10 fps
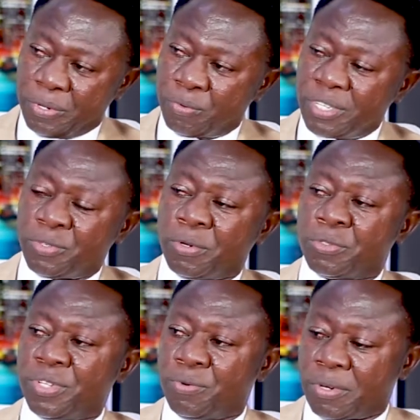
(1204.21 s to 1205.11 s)
What she was mm.
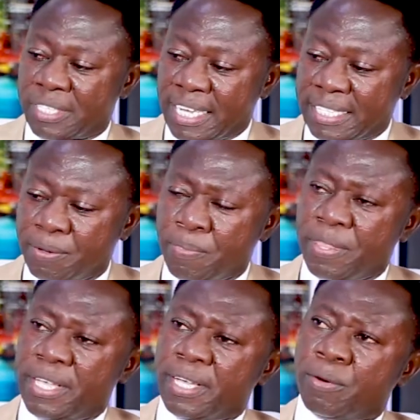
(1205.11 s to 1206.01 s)
doing was that
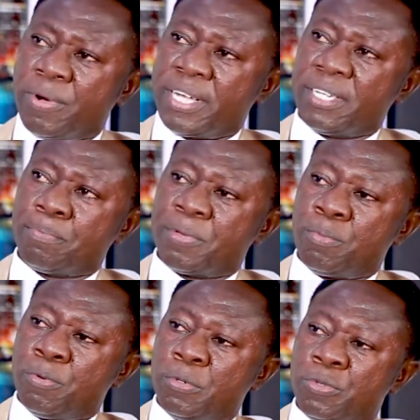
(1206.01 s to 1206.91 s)
when
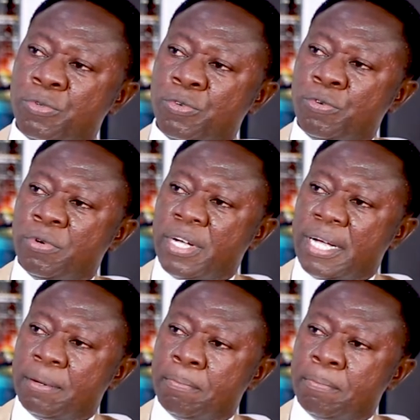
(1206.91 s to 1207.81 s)
people do
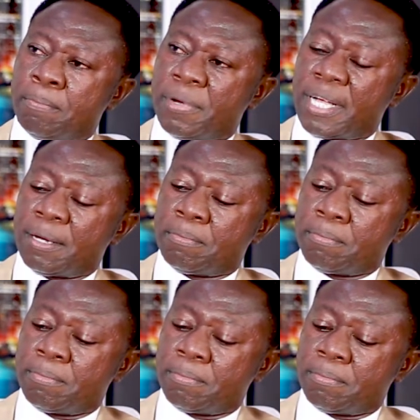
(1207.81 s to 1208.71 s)
um, um,
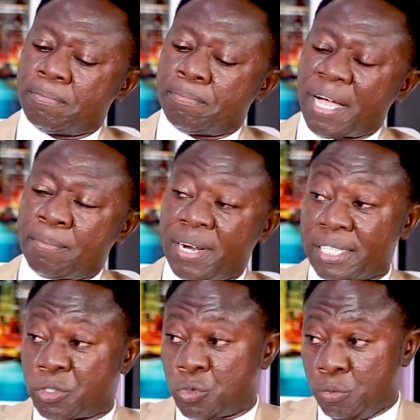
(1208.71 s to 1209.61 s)
palm nut
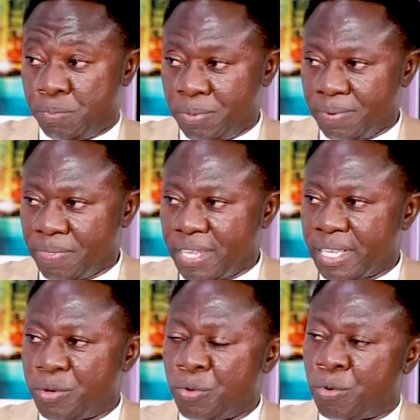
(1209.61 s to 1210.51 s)
soup,
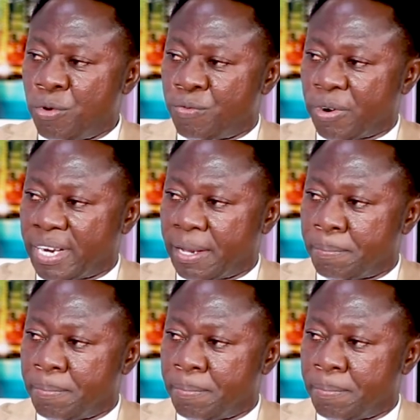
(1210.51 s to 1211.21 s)
you go for the,